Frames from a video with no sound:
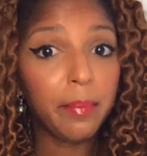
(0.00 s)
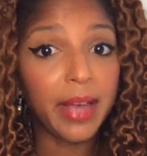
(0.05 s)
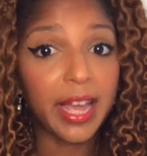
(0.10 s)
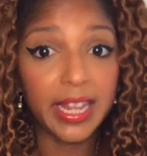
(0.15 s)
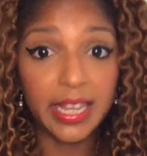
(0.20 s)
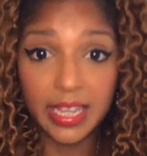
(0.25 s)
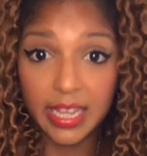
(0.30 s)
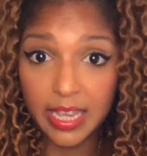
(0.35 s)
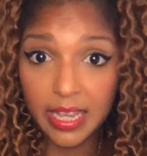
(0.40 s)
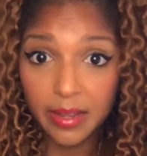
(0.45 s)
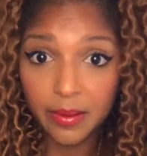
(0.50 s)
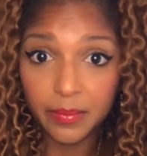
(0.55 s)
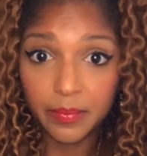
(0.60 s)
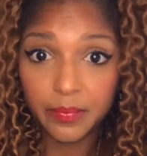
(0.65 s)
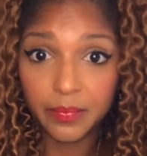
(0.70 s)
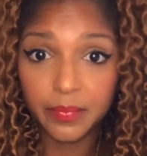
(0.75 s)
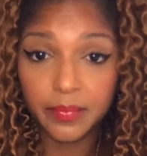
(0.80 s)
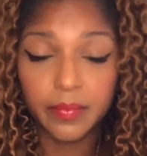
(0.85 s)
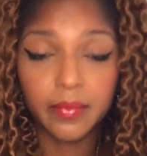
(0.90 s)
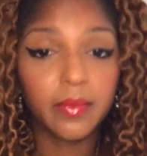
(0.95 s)
paniers,
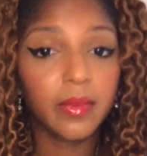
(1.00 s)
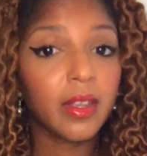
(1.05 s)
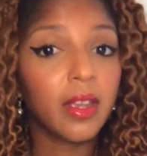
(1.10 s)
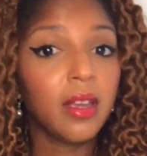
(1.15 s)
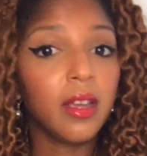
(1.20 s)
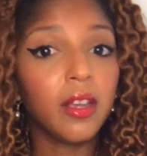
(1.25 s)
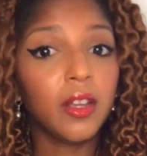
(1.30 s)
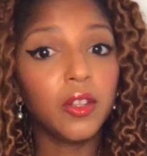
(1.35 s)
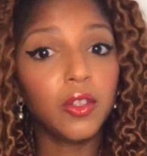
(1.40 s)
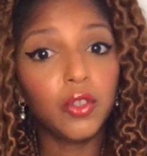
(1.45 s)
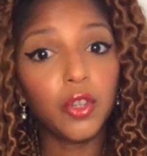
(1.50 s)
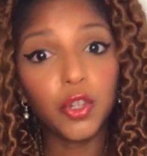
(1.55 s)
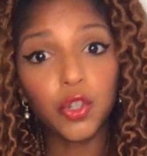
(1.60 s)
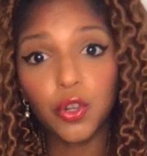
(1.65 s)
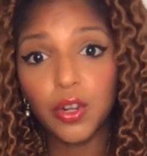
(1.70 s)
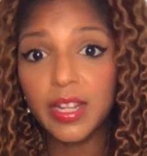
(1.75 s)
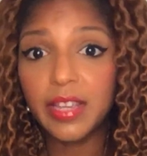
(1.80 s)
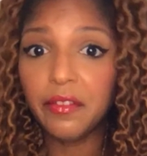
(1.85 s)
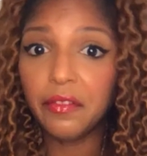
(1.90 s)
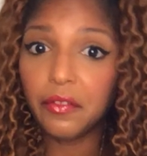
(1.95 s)
de
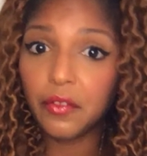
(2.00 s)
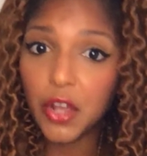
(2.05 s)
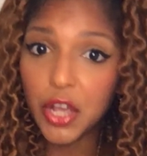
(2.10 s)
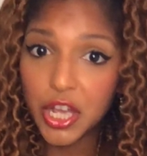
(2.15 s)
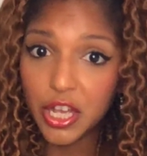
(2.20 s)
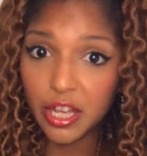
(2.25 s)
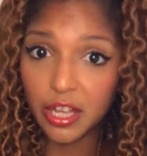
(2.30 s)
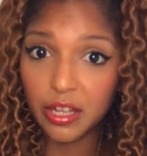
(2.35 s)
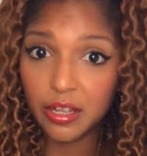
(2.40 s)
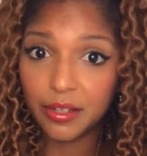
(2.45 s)
jolies fleurs.